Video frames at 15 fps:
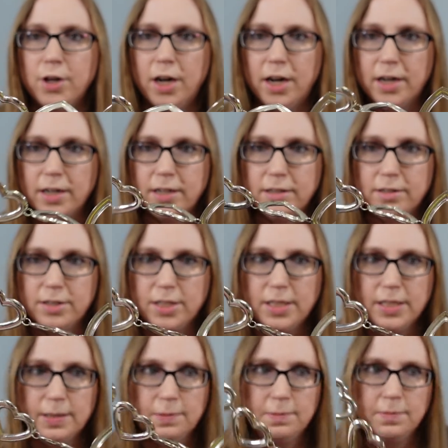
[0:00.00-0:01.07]

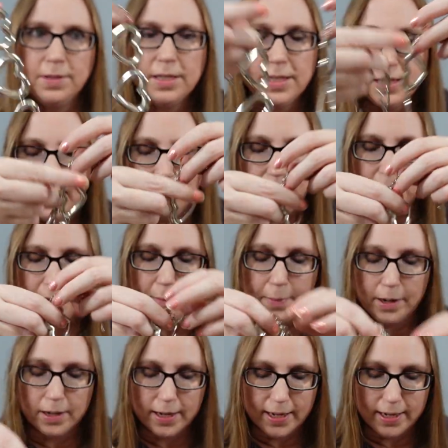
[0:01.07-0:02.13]
hearts. Doesn't have any
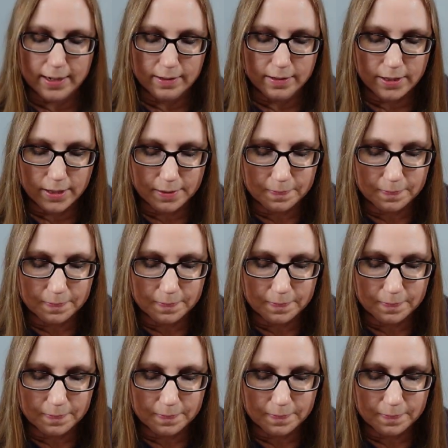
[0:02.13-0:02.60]
markings.